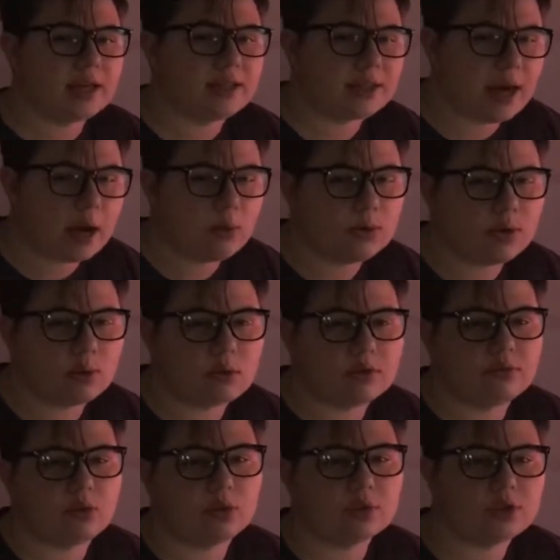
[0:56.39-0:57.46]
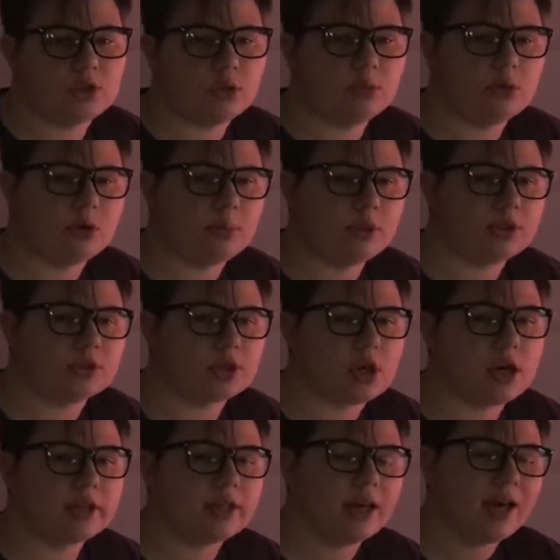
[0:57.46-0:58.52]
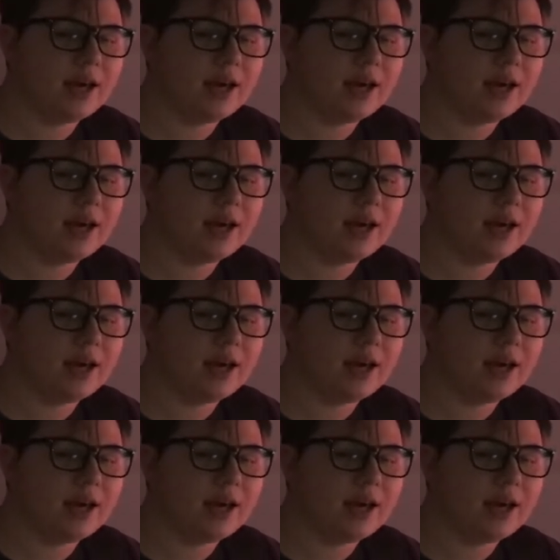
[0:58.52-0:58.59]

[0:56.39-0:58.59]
That one I went 42 millimeters on.